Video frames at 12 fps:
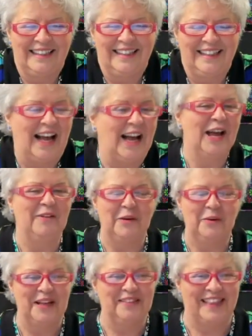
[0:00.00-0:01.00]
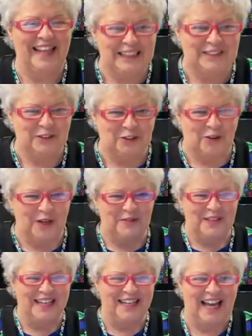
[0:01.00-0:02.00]
Hi, everyone. Thanks for joining me
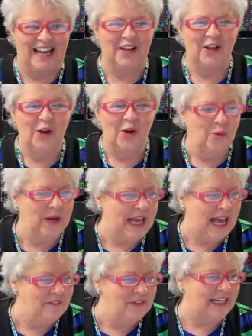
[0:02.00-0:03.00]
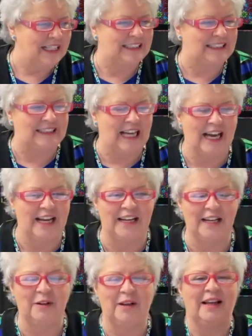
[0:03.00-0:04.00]
today. We have an
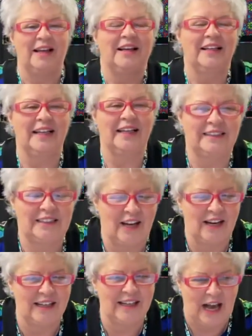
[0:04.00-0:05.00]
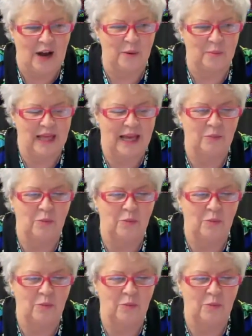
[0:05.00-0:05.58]
exciting, exciting hour plan.